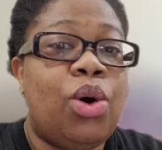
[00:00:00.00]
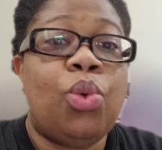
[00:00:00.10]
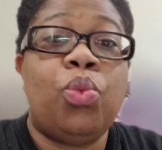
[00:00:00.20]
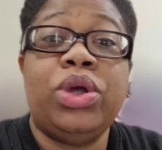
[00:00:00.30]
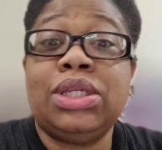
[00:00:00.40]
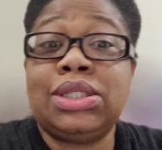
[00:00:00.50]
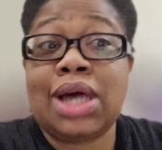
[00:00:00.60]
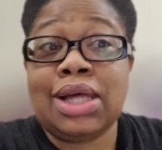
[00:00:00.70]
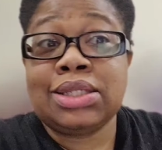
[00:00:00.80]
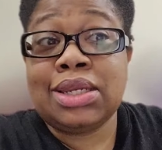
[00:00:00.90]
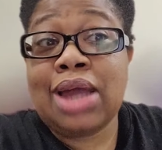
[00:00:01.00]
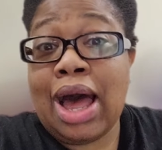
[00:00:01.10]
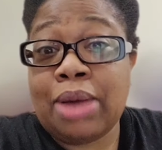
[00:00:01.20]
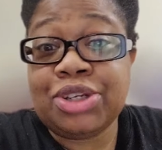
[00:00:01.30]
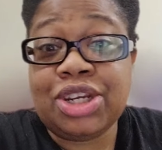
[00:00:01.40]
When discussing the
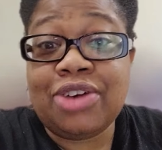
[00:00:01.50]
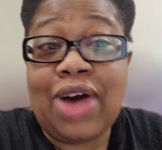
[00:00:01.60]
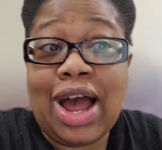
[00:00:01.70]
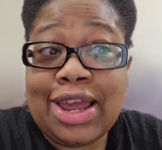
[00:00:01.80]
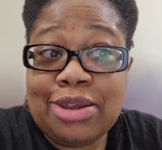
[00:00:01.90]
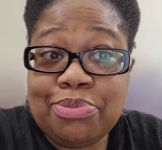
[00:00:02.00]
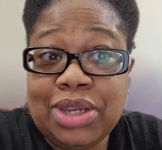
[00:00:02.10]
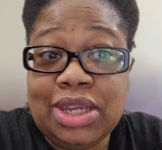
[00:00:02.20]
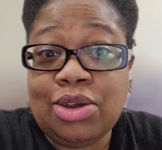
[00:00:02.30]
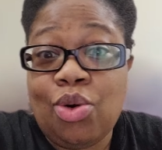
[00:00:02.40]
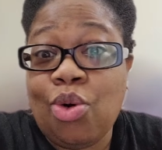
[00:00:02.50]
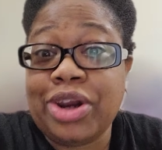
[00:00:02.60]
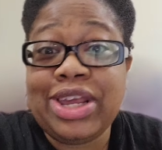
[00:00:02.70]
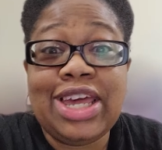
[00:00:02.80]
option of IEP or an